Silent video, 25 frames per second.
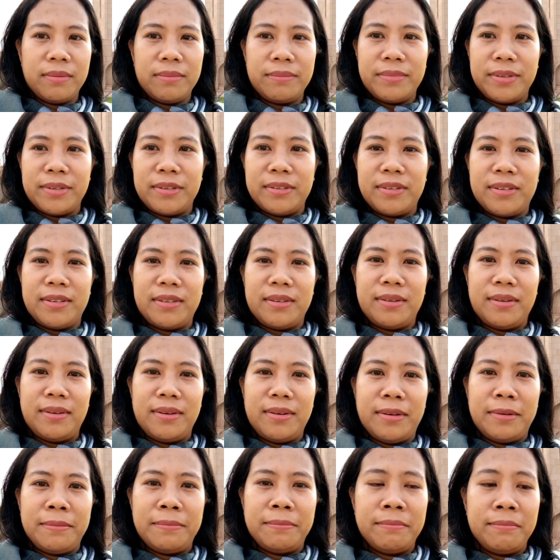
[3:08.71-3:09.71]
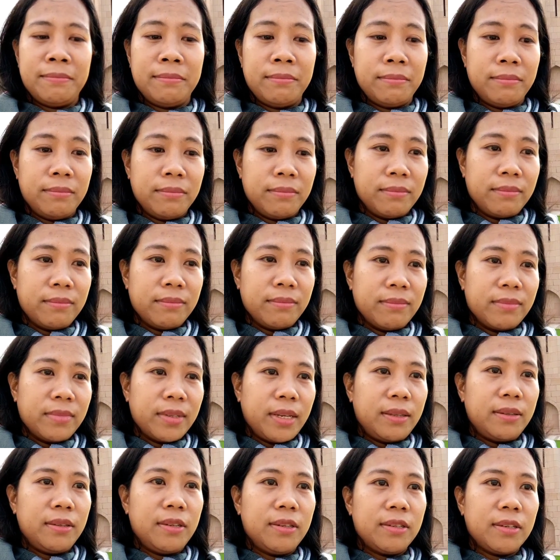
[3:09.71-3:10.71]
because
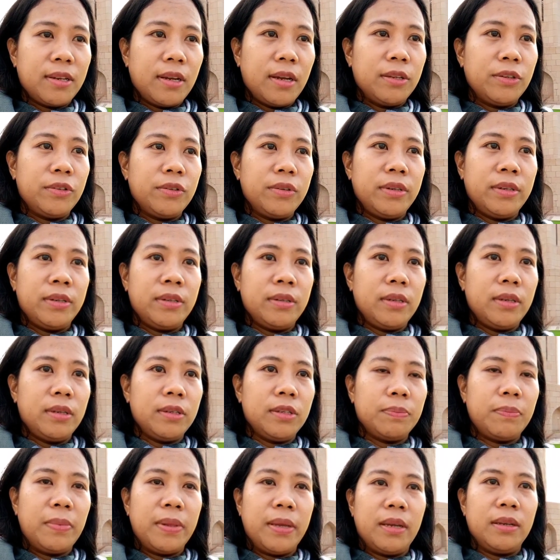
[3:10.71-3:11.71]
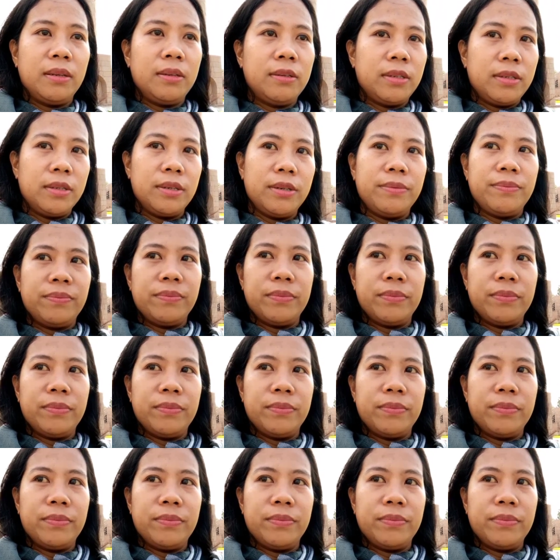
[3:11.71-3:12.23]
in this country, in this place,